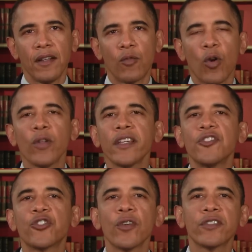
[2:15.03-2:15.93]
We're holding
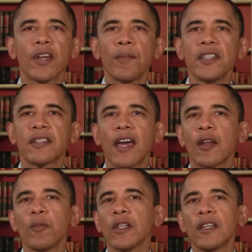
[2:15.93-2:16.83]
insurance companies
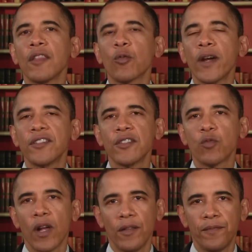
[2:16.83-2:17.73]
accountable in other ways
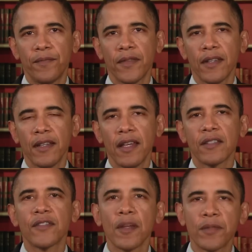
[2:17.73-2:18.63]
as well.
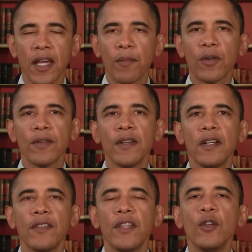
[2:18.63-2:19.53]
As of September,
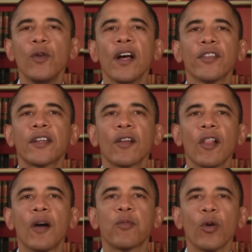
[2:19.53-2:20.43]
the new healthcare
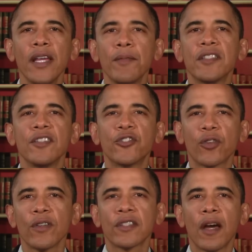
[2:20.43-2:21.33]
law prohibits
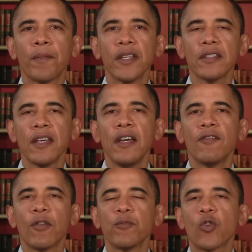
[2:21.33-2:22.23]
insurance companies
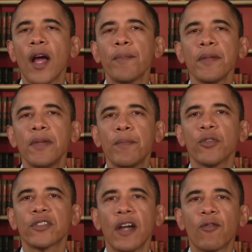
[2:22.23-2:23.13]
from dropping
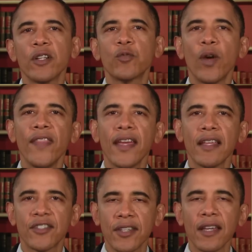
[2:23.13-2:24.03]
people's coverage when they
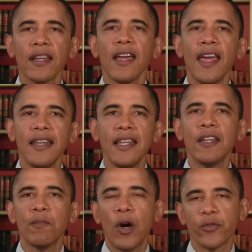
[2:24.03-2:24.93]
get sick and
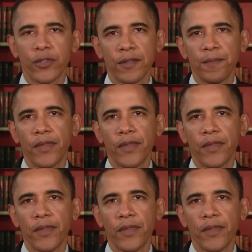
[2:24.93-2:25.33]
need it most.